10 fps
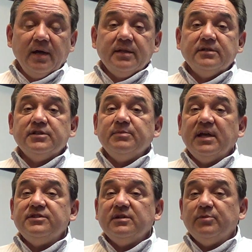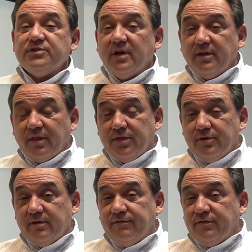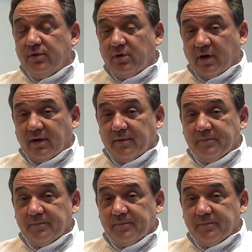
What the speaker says: the gymnasium was on the 3rd floor.